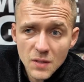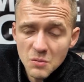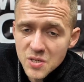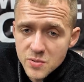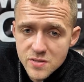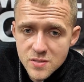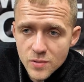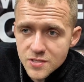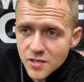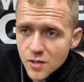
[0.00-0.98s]
Which one's the
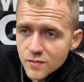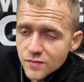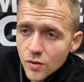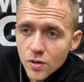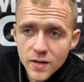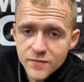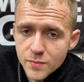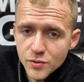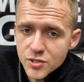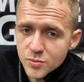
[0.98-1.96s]
one to go for? If
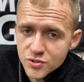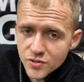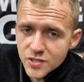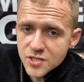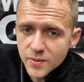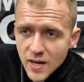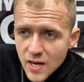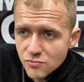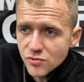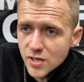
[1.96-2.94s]
your budget will stretch to it,
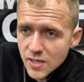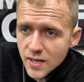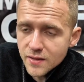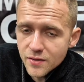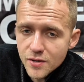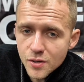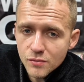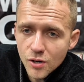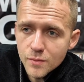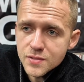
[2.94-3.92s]
I really like the ergo
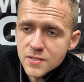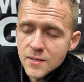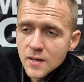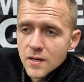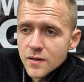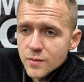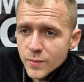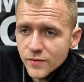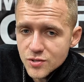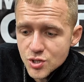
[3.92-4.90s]
ropes.
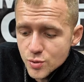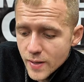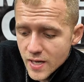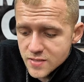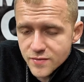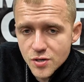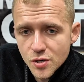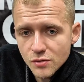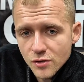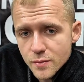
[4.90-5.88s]
We've got 2 pairs of the
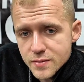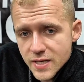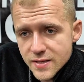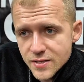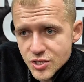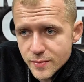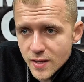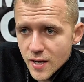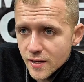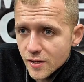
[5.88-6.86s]
ergo ropes in the gym
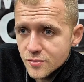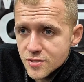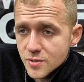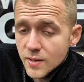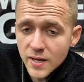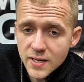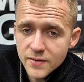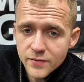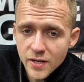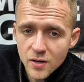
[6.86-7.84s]
that I go to, and I can
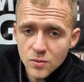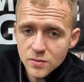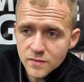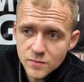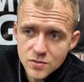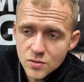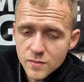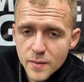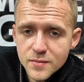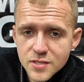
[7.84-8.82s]
never get hold of them because all
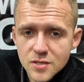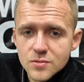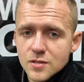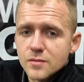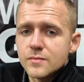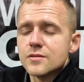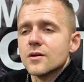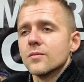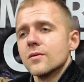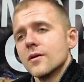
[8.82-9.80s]
the members are using them.
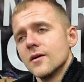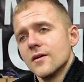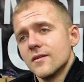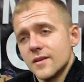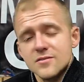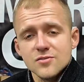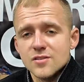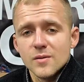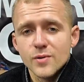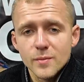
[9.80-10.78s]
So that's
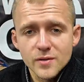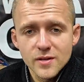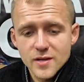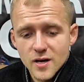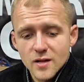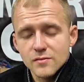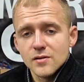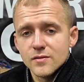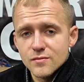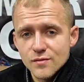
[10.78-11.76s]
just how popular they are.
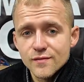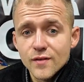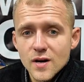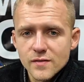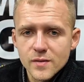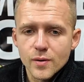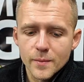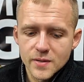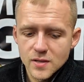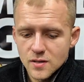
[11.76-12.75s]
They're a very, very
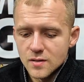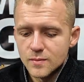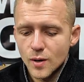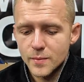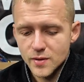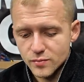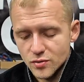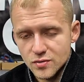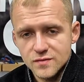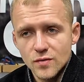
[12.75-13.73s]
popular
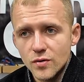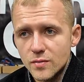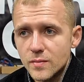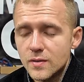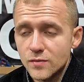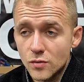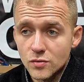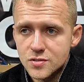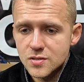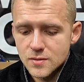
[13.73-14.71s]
product
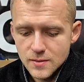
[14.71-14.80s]
for us.